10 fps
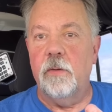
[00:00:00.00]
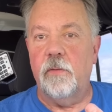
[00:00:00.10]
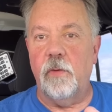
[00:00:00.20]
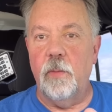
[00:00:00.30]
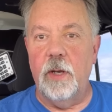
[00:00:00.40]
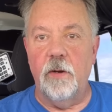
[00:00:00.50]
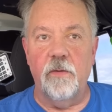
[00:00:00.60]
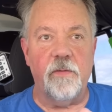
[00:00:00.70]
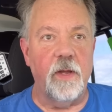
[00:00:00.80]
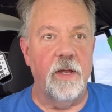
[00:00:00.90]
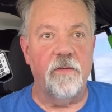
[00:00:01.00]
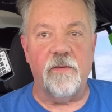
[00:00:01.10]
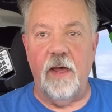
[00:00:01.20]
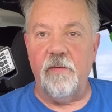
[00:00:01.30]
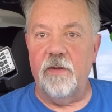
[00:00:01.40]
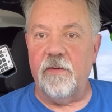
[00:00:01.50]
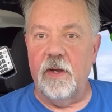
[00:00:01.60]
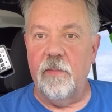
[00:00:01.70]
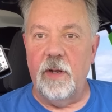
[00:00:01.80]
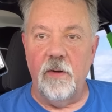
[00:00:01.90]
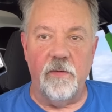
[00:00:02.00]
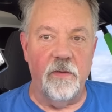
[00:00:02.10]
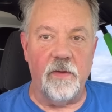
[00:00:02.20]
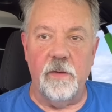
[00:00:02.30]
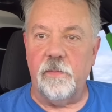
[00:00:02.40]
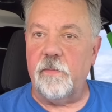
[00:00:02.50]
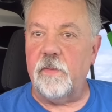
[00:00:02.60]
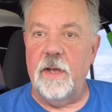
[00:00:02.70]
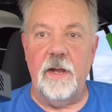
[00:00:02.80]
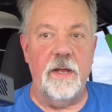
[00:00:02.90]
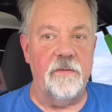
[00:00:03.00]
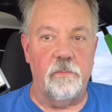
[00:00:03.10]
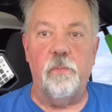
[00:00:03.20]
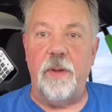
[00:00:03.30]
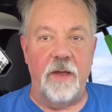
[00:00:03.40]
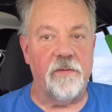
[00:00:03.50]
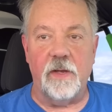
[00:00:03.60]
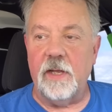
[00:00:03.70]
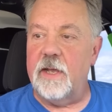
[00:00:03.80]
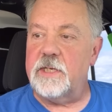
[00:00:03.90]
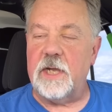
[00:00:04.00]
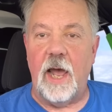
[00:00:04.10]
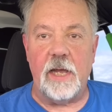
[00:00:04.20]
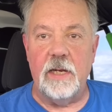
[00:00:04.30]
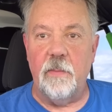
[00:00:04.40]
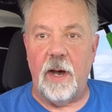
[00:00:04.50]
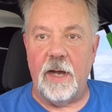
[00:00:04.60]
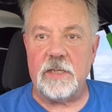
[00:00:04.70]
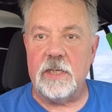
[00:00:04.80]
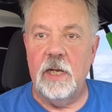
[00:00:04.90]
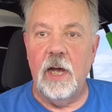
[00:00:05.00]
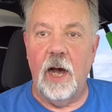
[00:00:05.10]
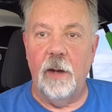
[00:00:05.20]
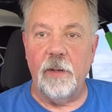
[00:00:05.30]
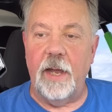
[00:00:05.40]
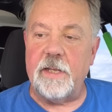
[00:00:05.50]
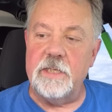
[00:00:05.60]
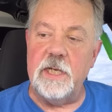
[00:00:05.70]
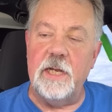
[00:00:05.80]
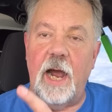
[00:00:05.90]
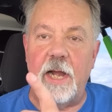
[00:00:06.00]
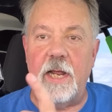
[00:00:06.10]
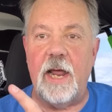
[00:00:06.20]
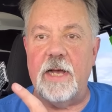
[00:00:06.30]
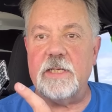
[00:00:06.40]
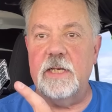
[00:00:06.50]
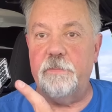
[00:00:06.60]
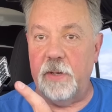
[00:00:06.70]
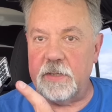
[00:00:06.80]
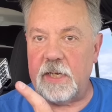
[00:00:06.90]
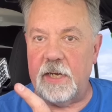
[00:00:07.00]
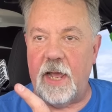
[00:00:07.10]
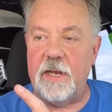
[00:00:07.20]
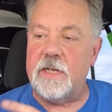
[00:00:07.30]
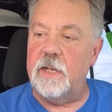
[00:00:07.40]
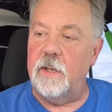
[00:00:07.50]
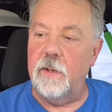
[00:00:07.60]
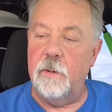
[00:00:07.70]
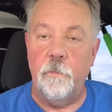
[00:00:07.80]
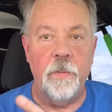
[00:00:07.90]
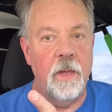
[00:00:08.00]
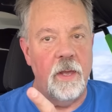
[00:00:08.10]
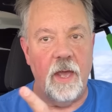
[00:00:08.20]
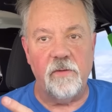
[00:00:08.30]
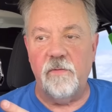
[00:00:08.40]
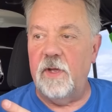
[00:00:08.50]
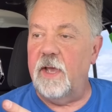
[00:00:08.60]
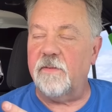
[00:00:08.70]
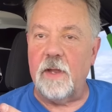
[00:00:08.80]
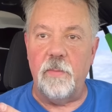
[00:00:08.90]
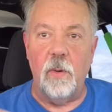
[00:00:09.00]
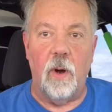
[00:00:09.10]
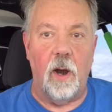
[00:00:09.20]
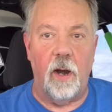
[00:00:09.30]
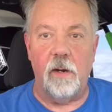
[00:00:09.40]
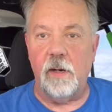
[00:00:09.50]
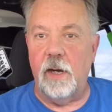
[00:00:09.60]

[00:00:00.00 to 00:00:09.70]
two meters and 70 centimeters. It's a, it is basically a shack in a box. Um, like the G90, it has a built-in ATU, has VSWR,